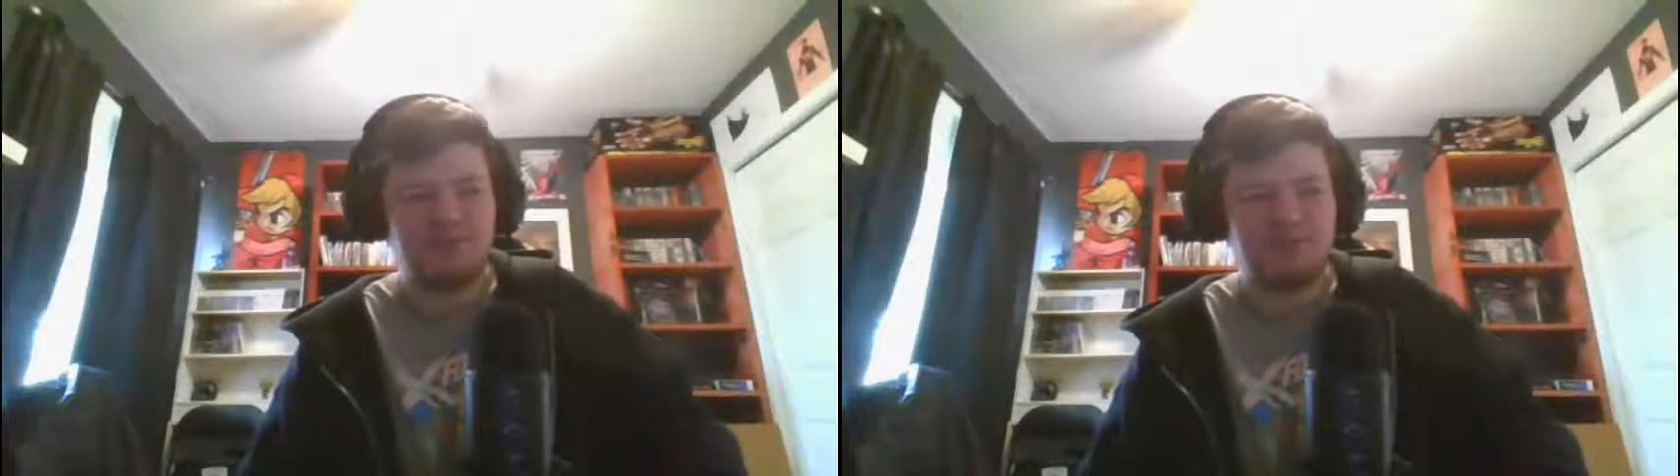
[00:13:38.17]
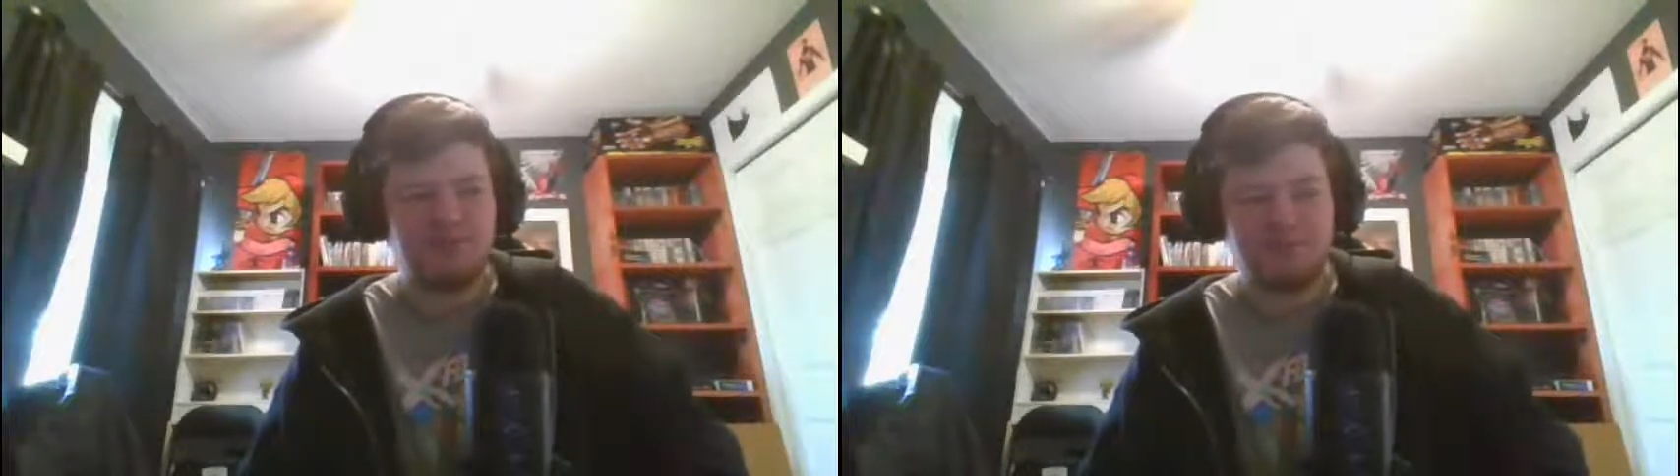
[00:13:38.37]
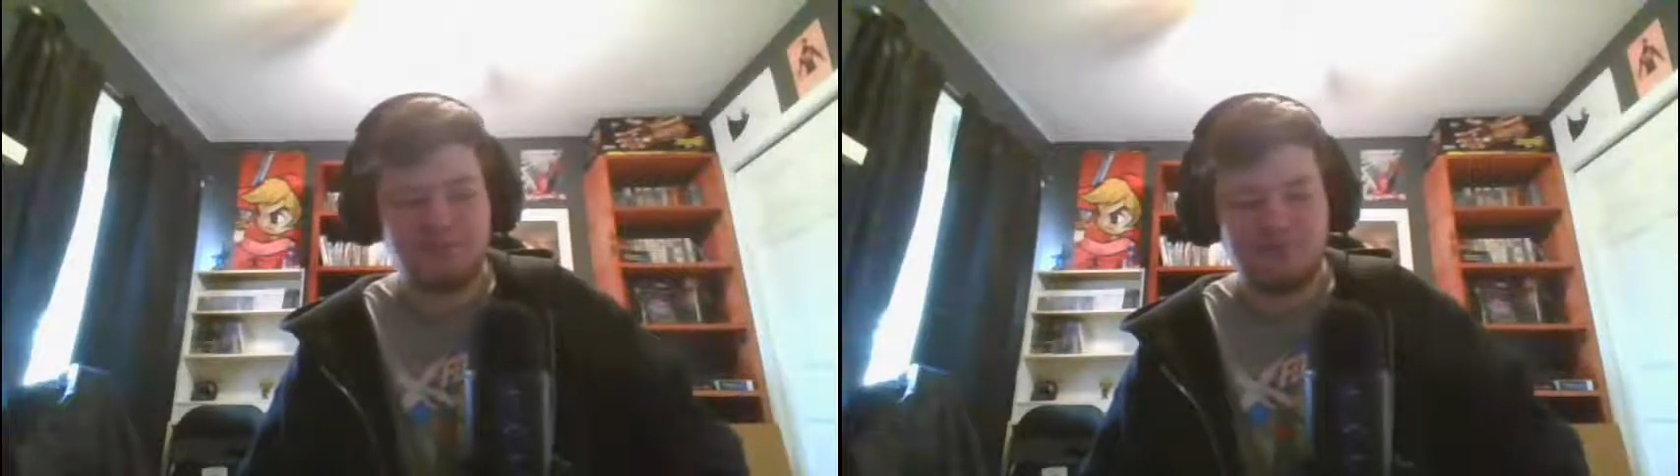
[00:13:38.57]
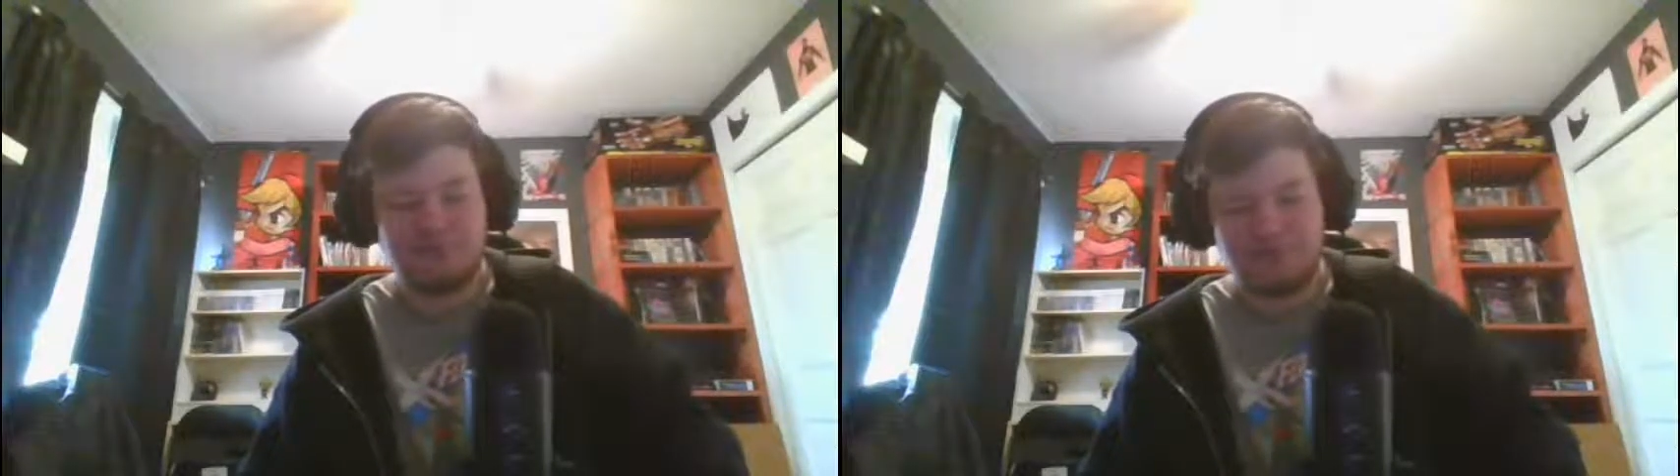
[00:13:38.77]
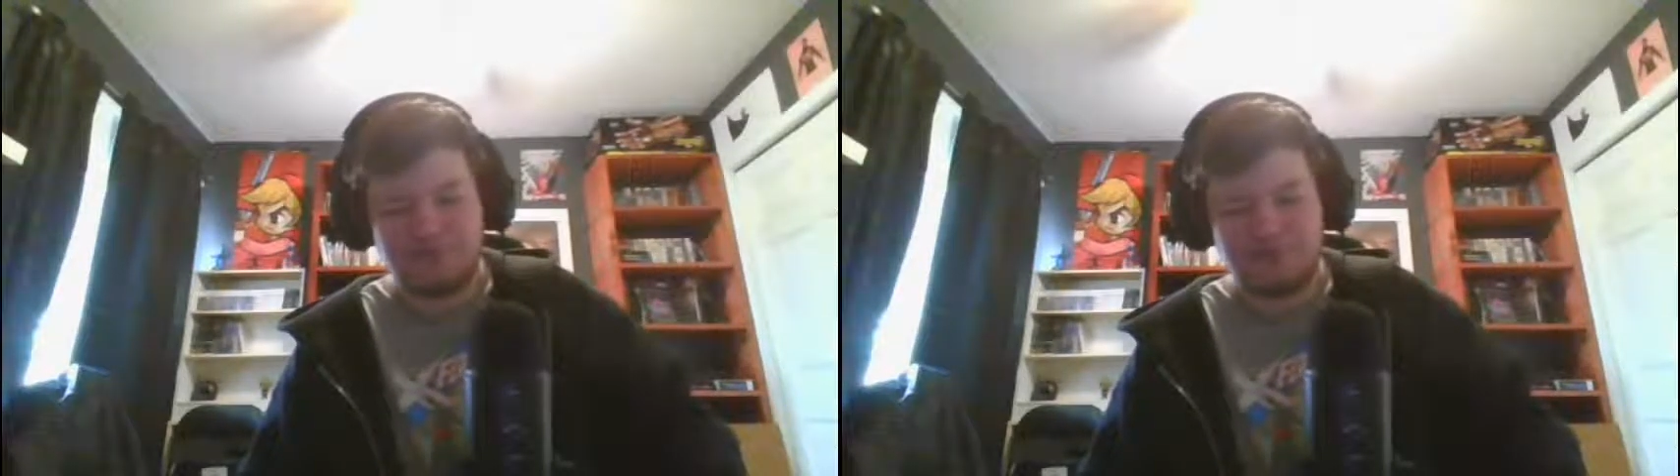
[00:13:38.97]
And the way how you view it